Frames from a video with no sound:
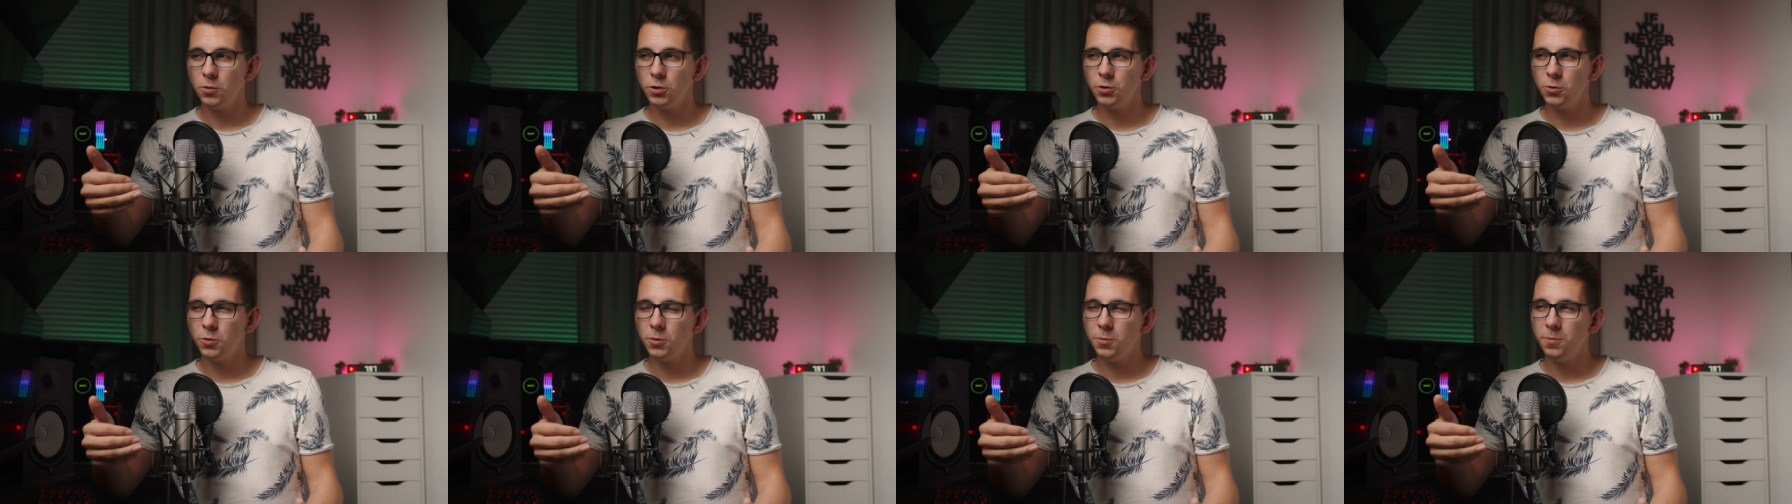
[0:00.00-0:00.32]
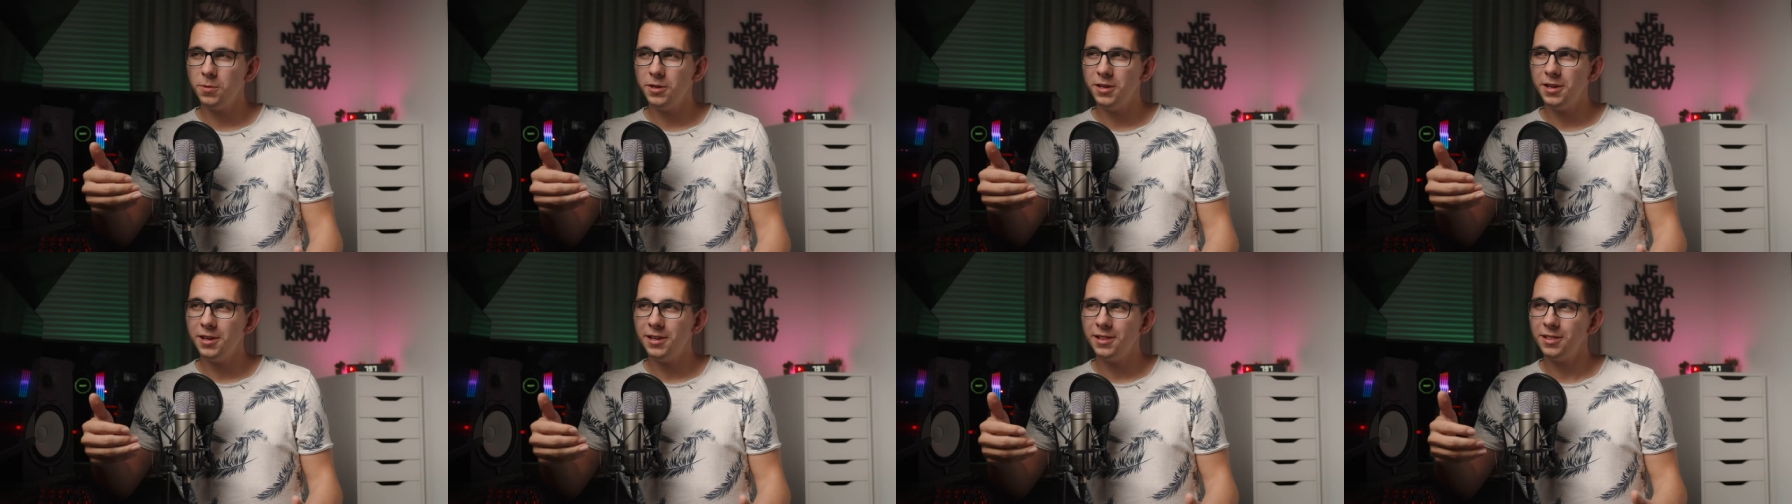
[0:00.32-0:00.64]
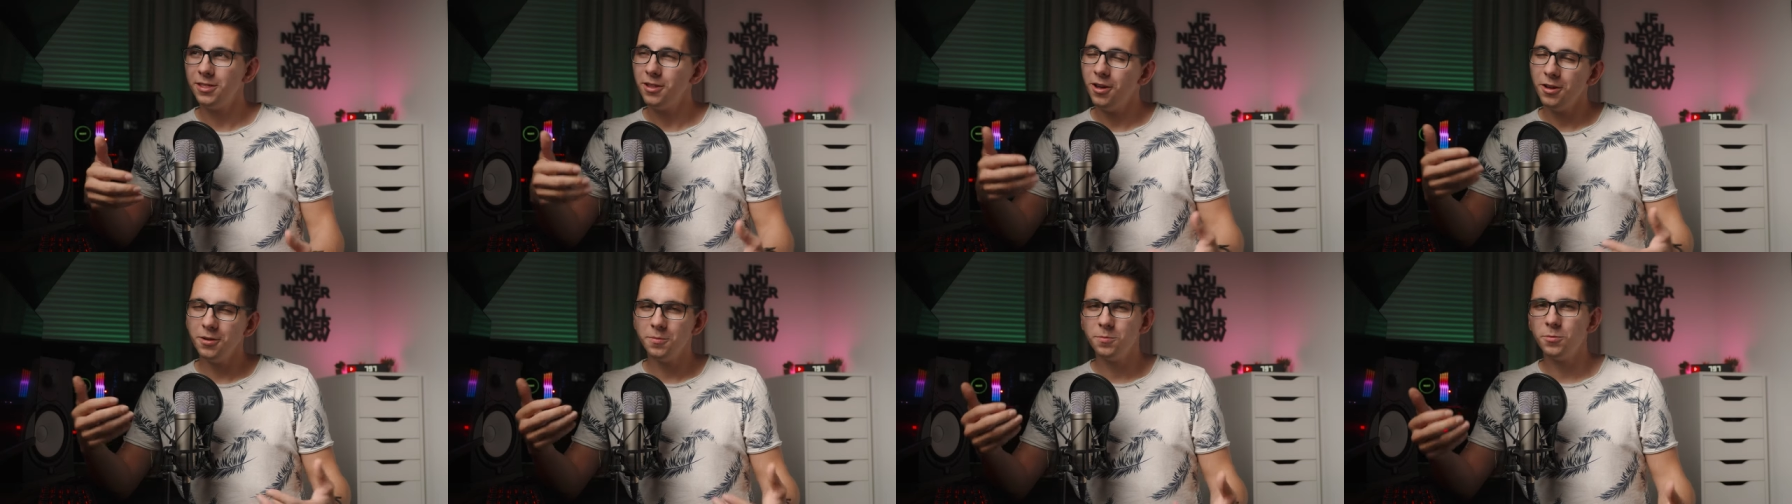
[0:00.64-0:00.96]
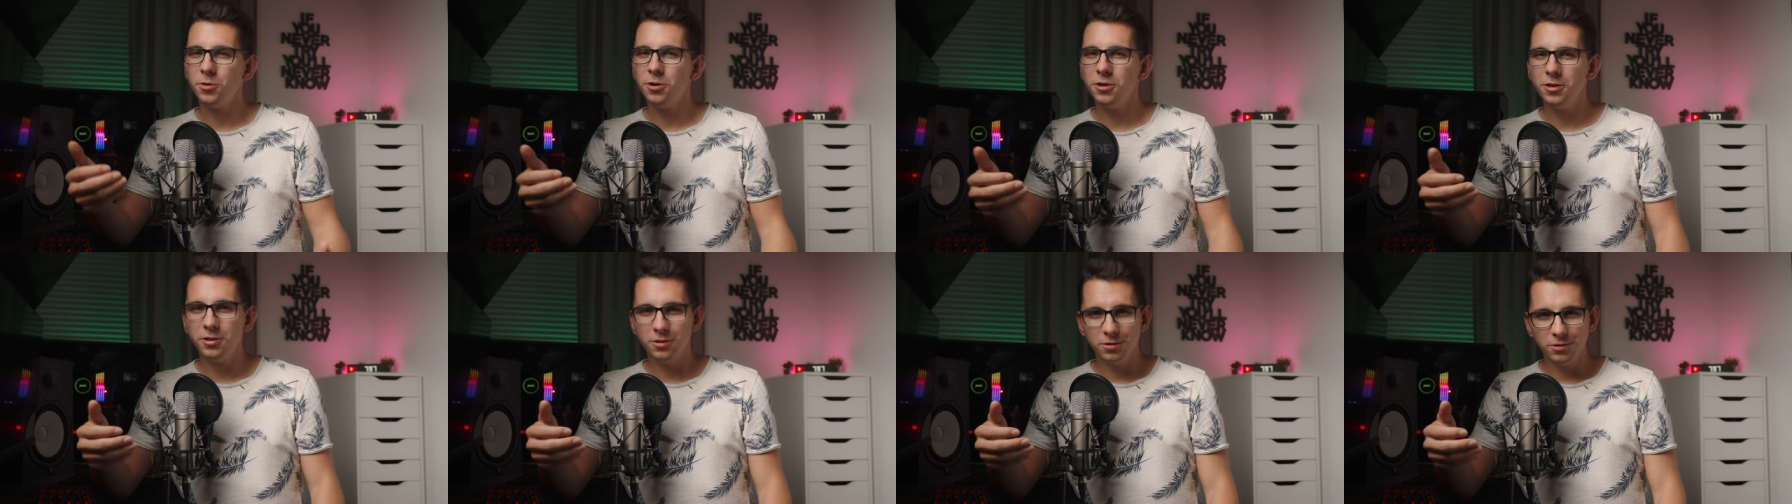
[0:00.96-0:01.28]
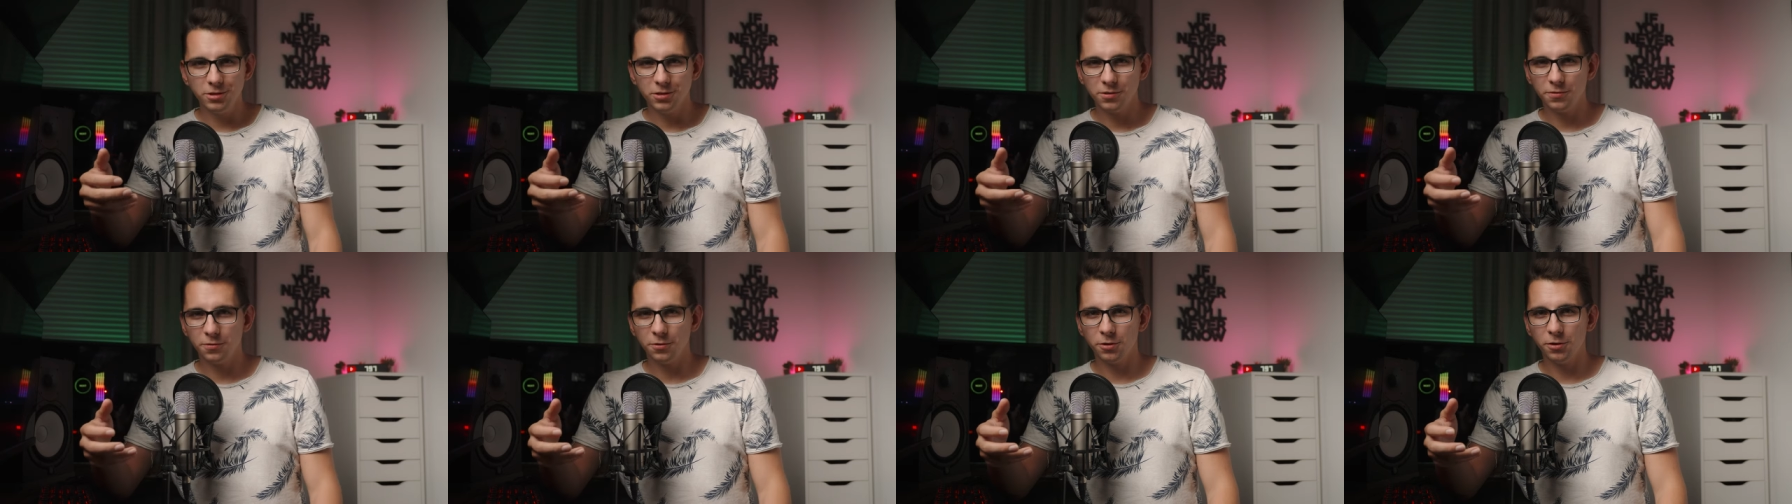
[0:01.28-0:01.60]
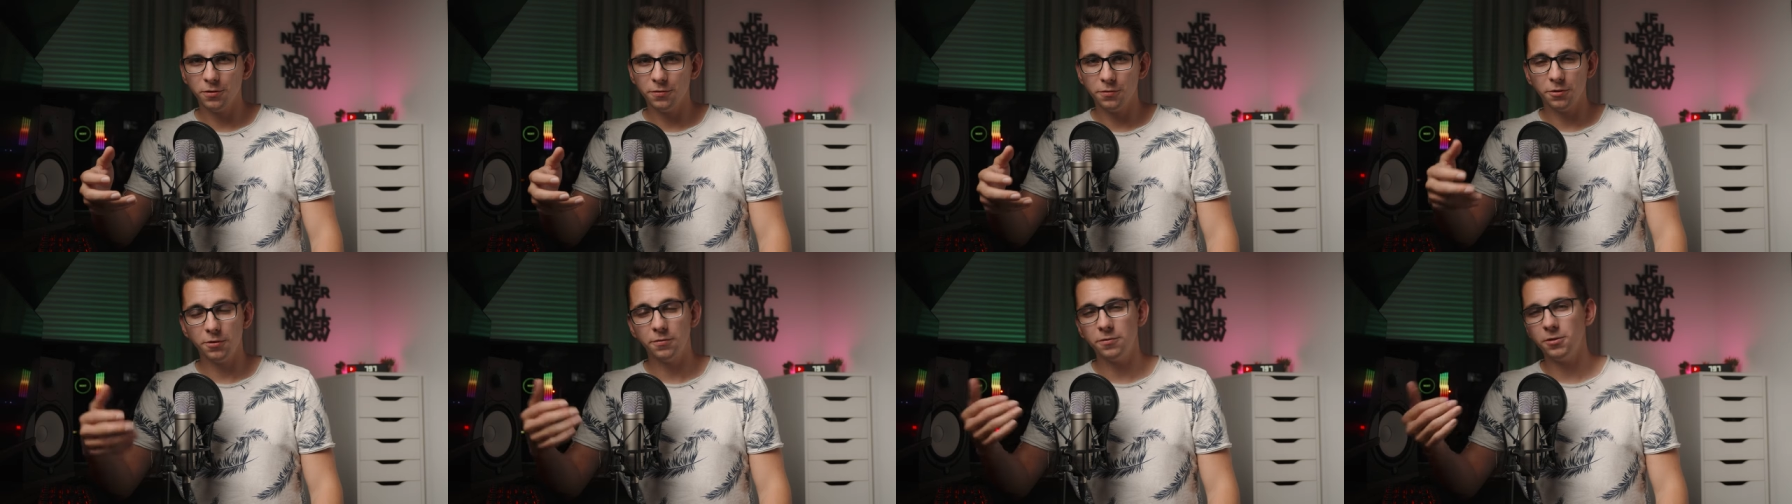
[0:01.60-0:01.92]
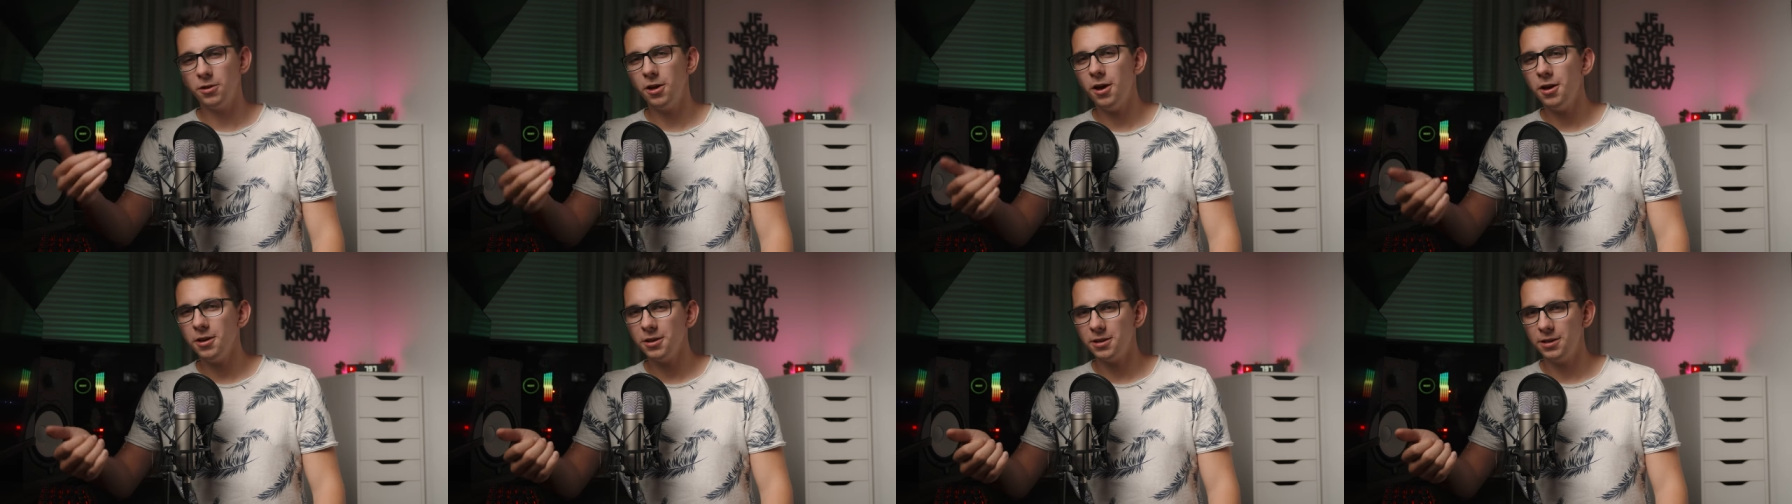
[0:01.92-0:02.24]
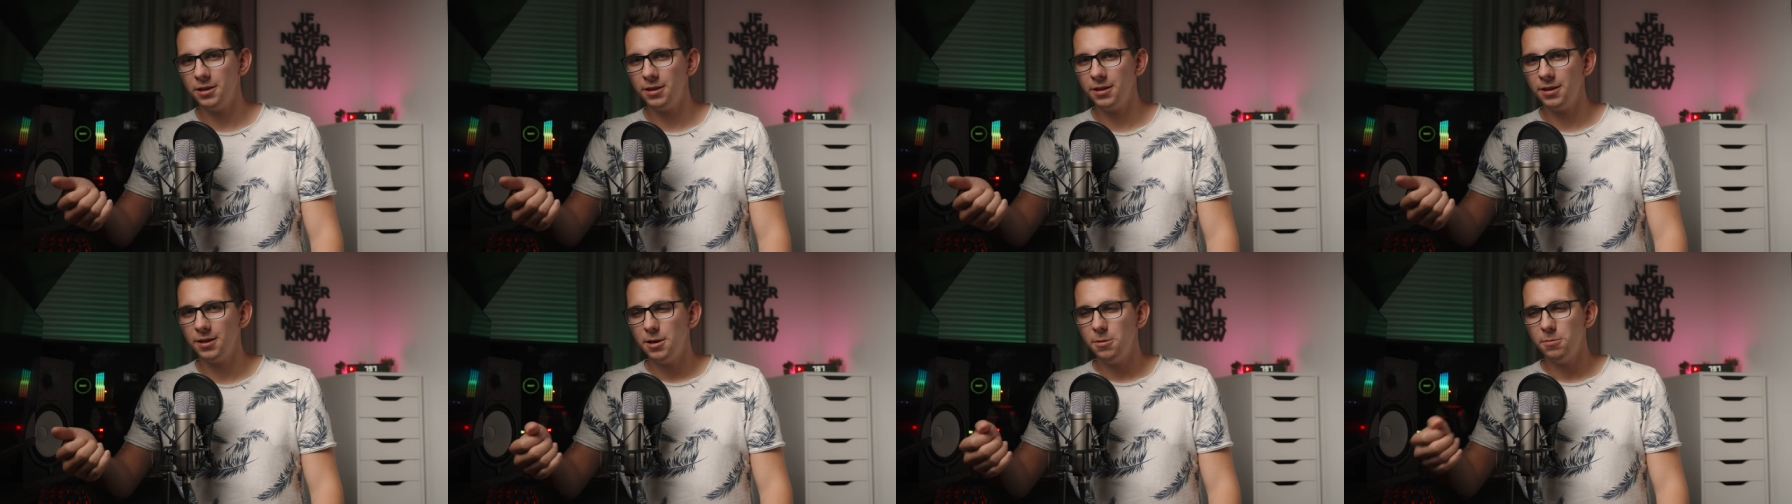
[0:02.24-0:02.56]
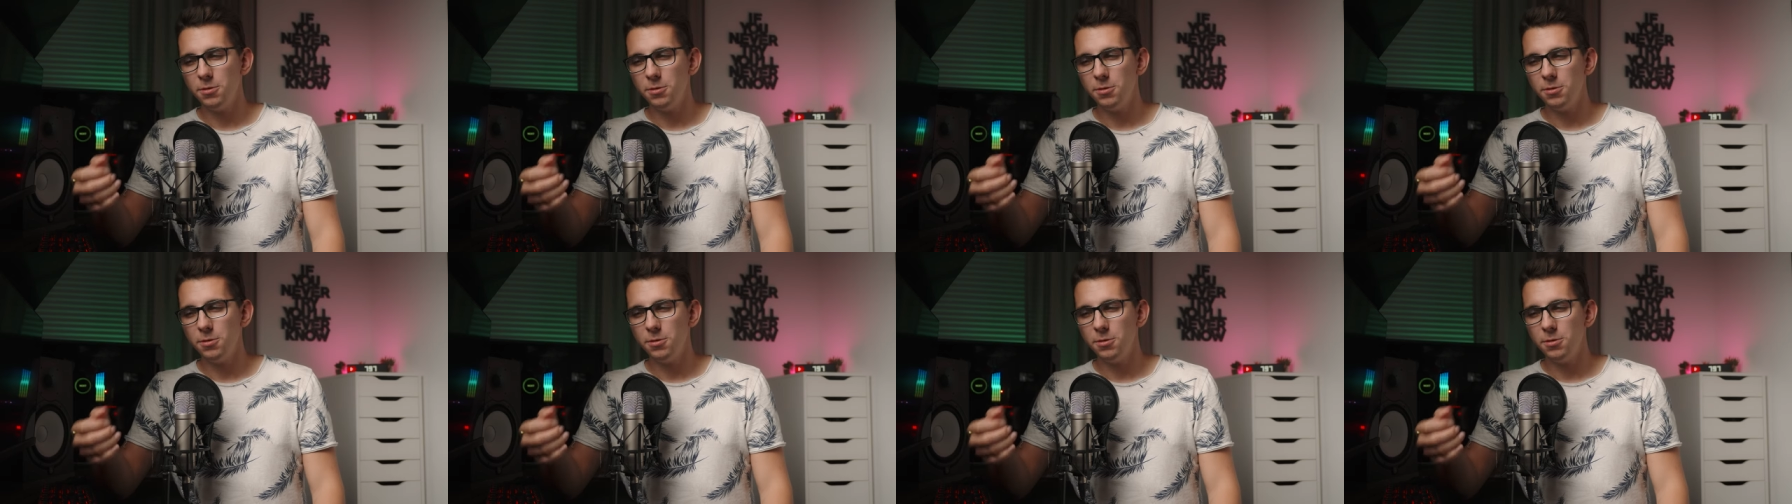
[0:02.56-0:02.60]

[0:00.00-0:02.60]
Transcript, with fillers: which would be a lot more useful for vlogging.